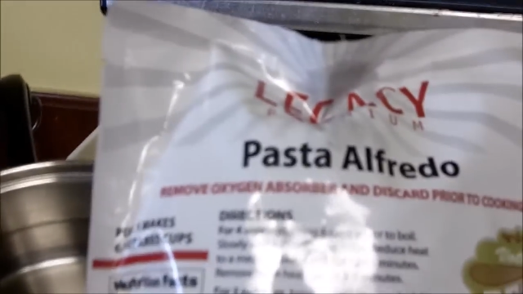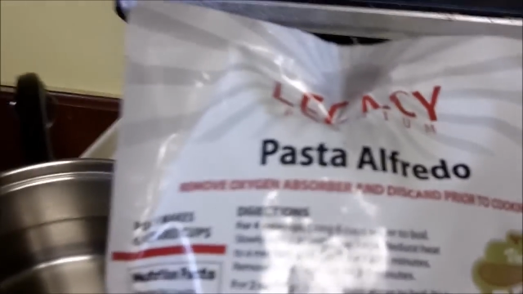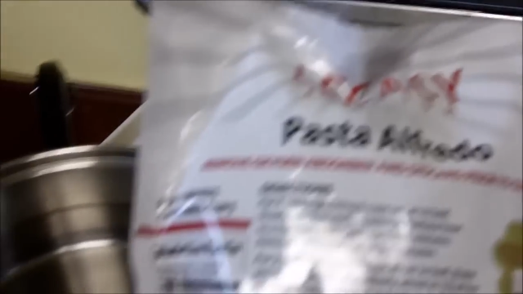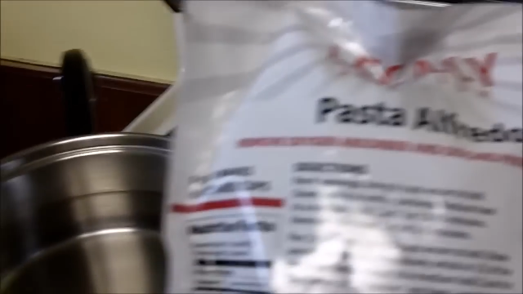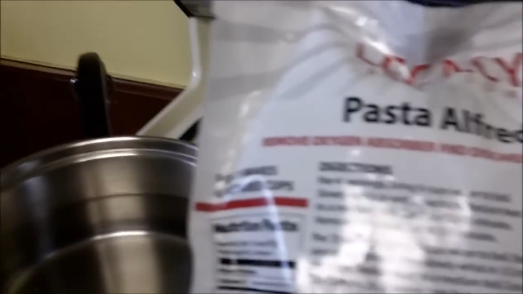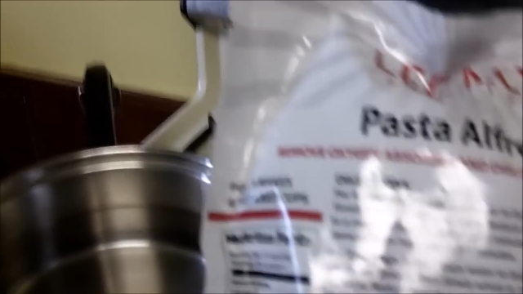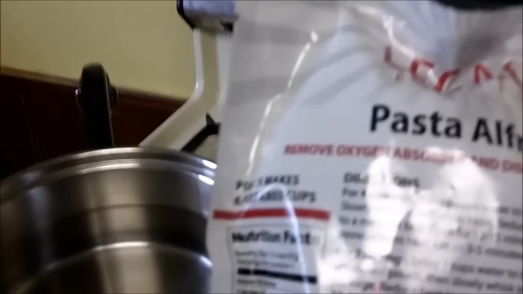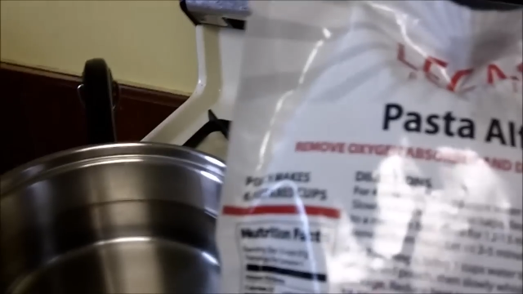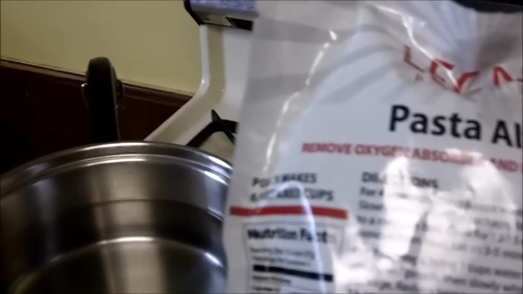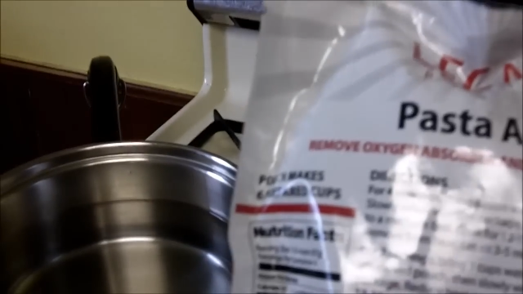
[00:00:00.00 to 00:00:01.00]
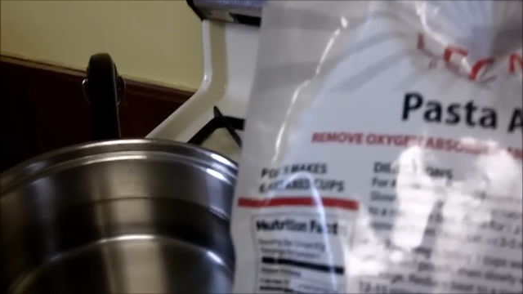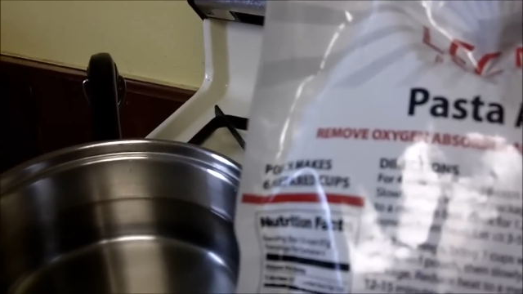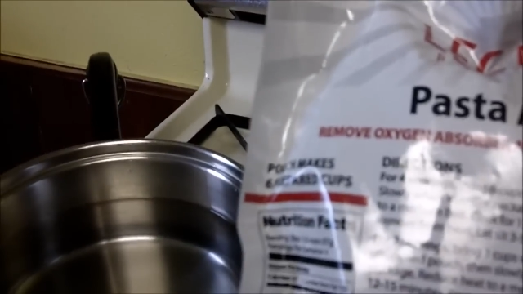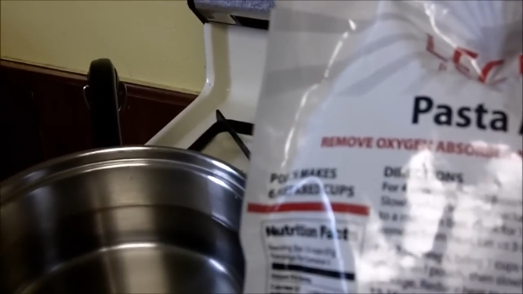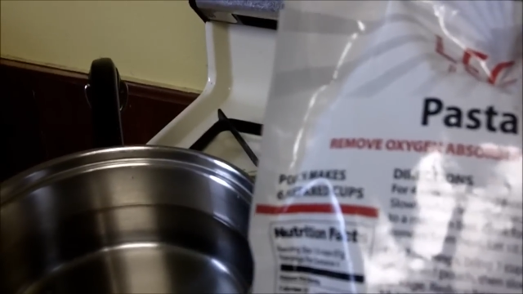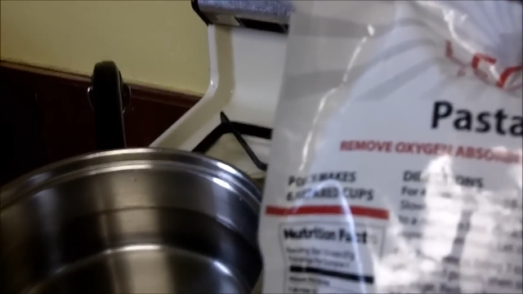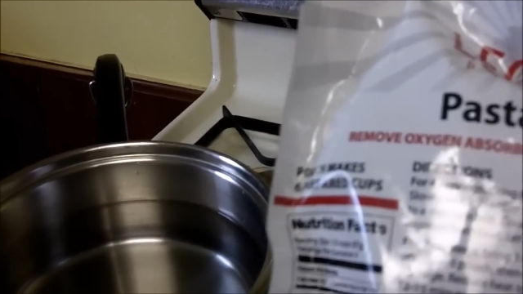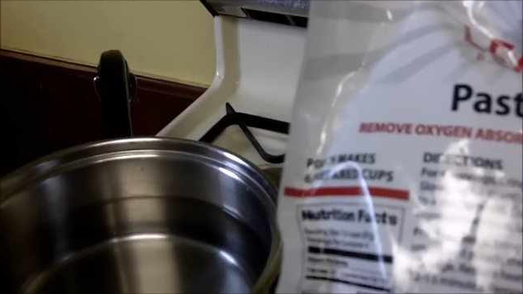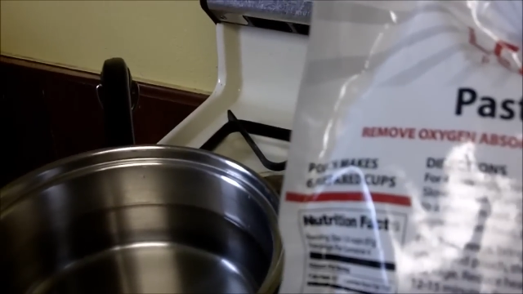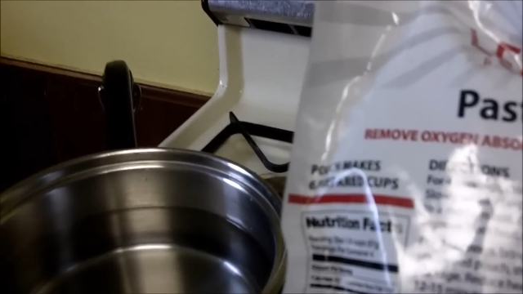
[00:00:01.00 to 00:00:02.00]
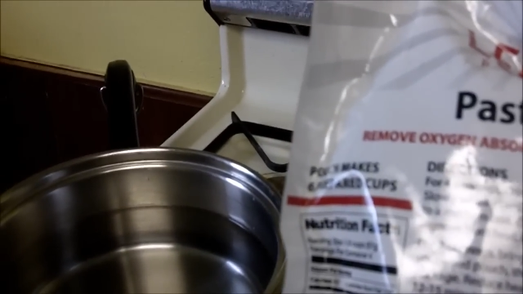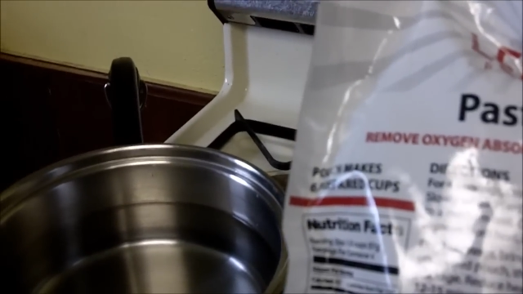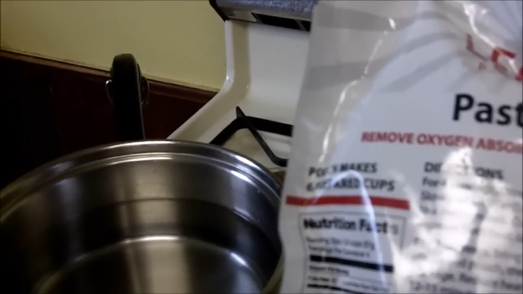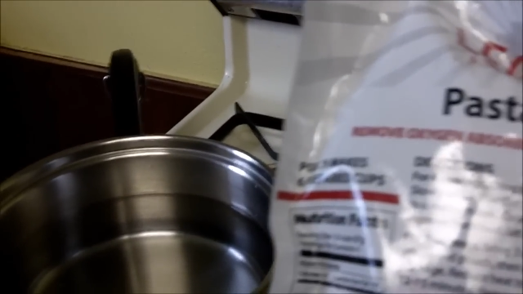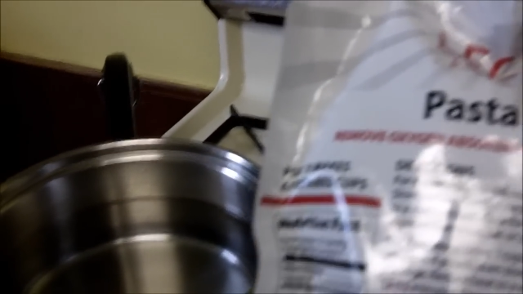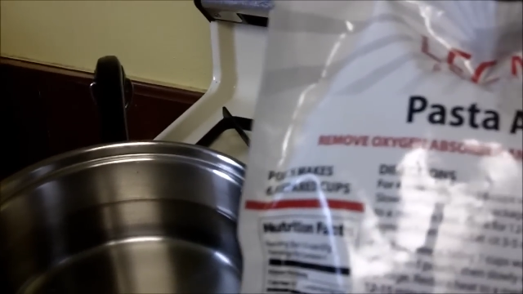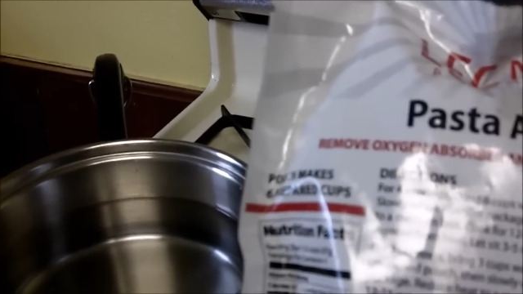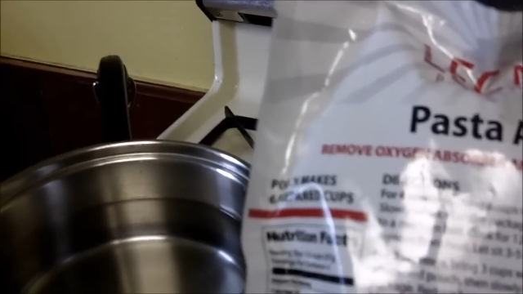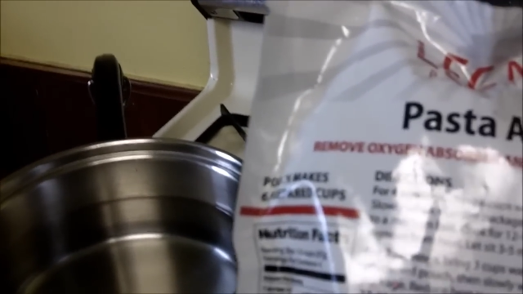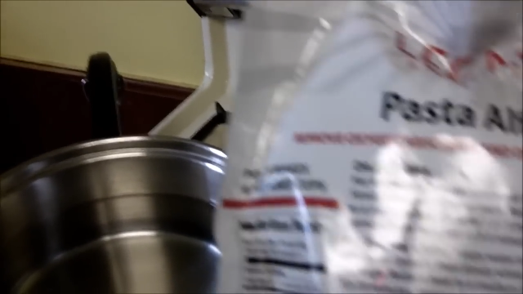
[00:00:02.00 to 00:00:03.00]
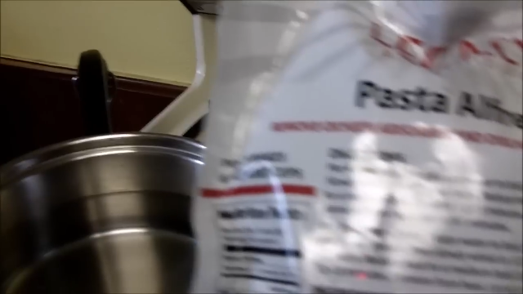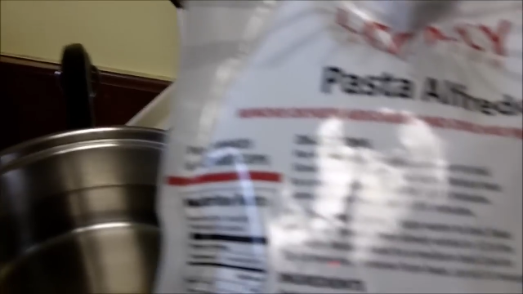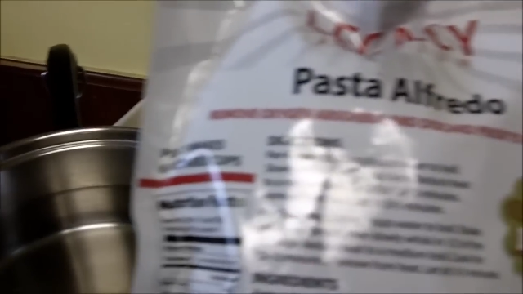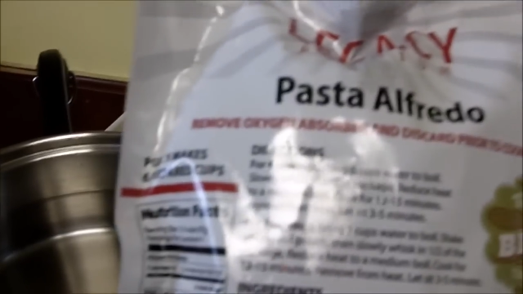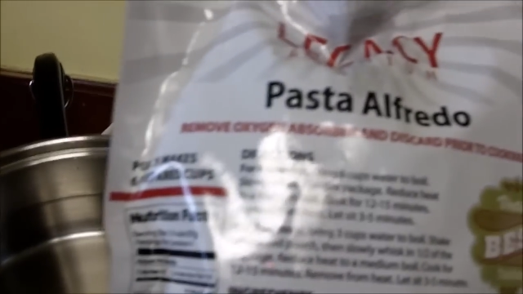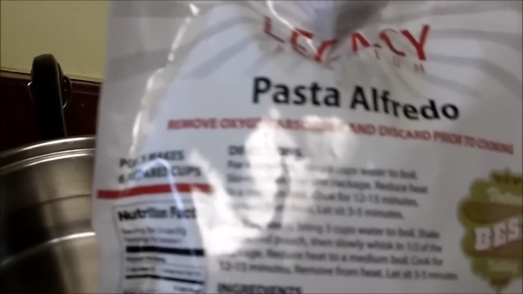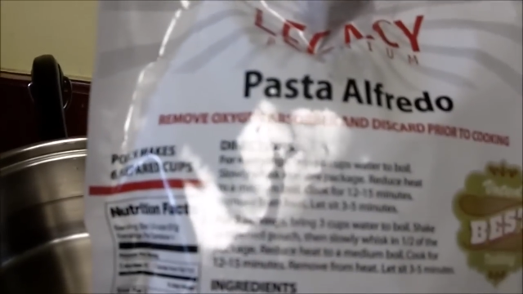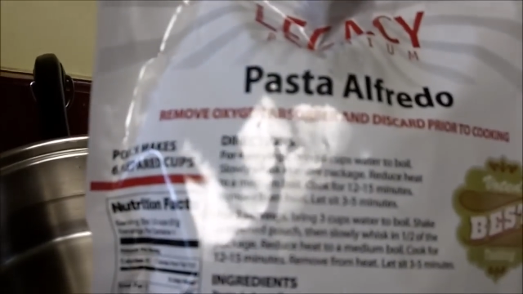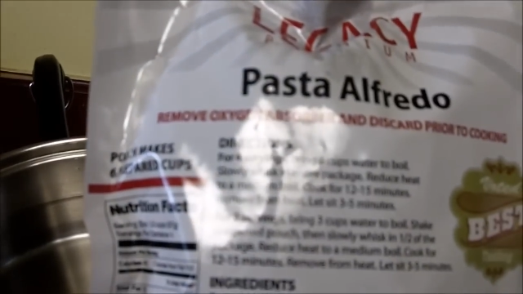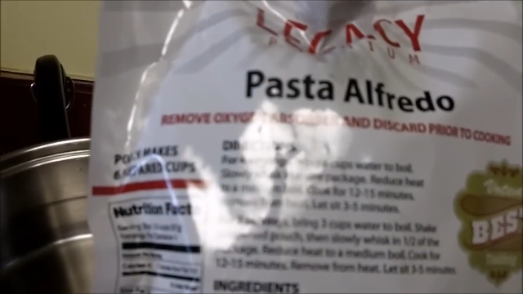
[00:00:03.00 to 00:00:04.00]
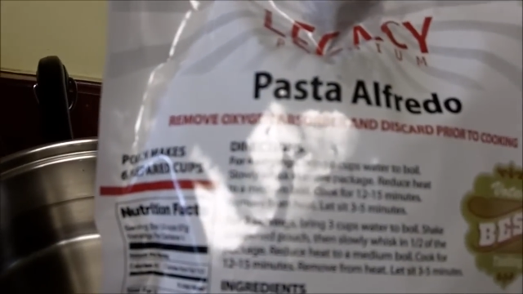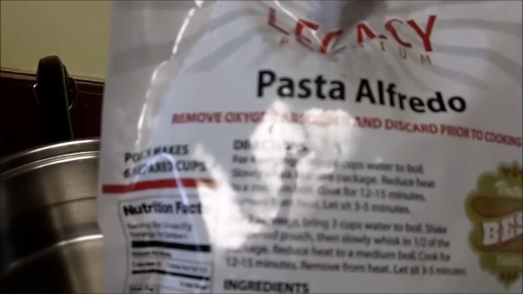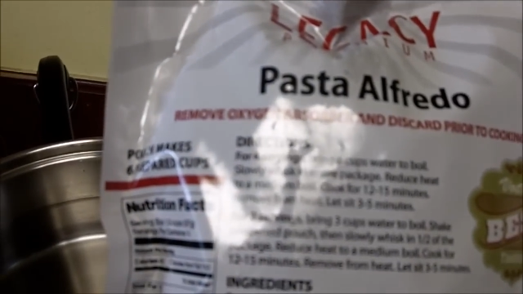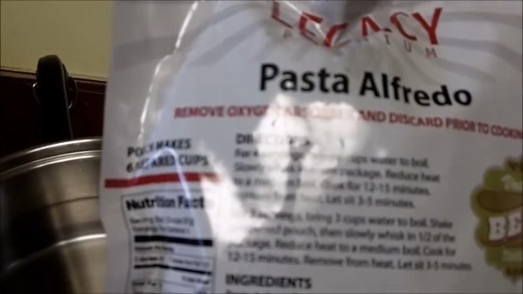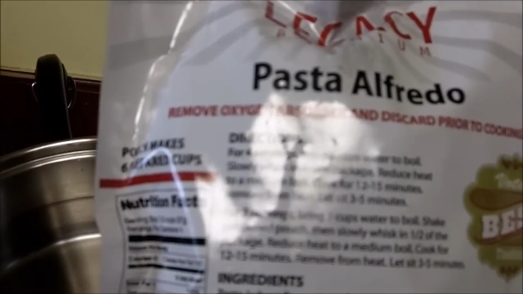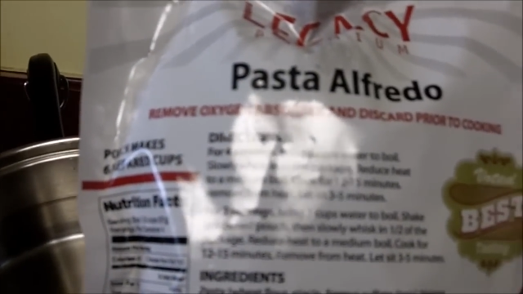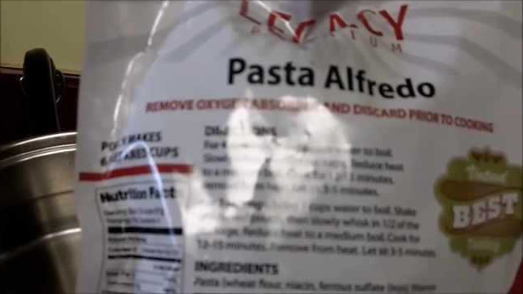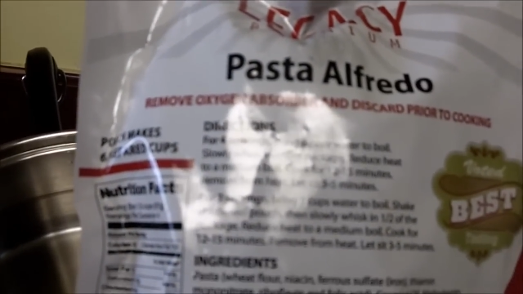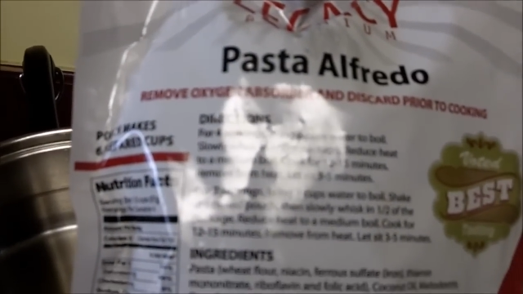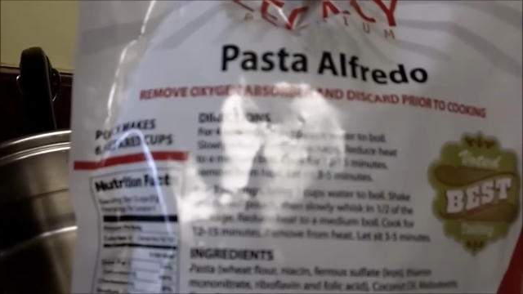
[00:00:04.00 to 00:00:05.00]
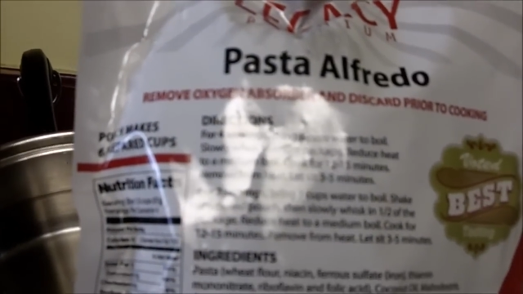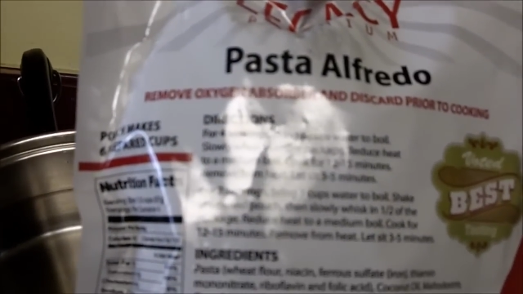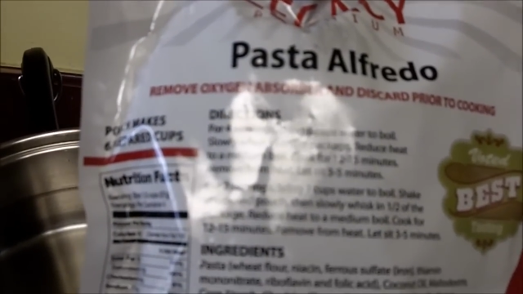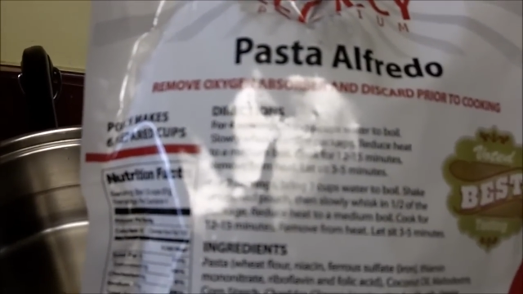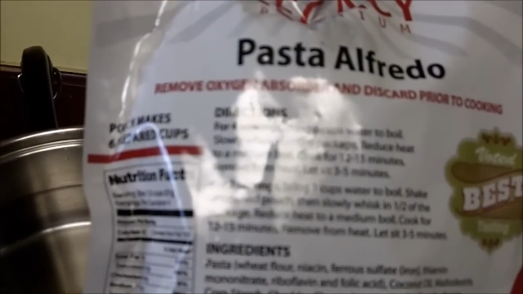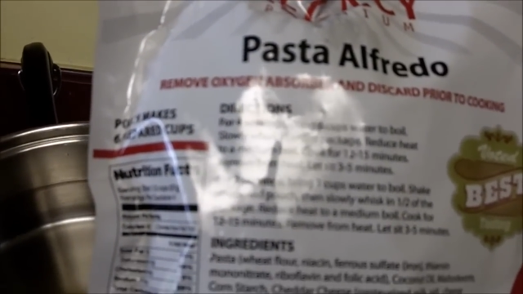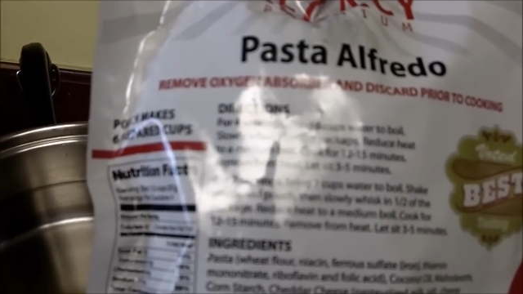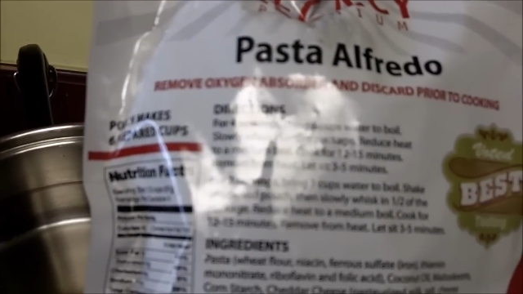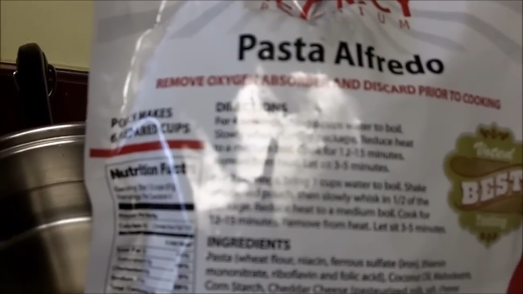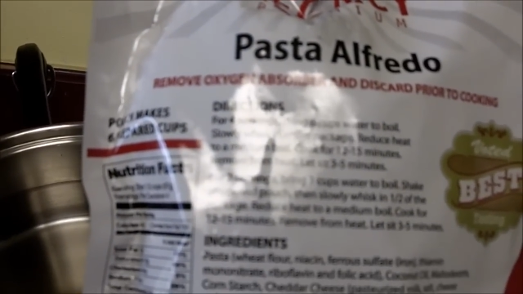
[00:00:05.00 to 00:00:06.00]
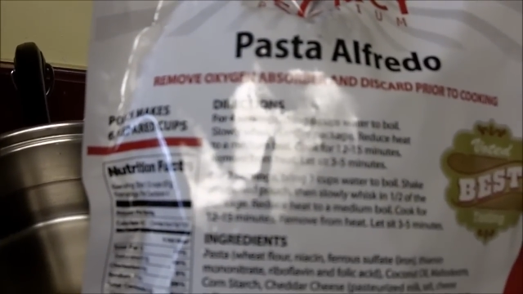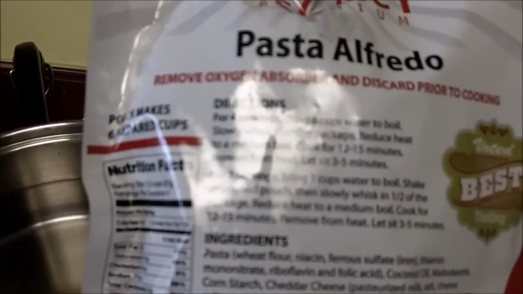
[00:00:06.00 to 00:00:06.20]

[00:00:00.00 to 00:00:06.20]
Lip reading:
Nobody's mouth can be seen.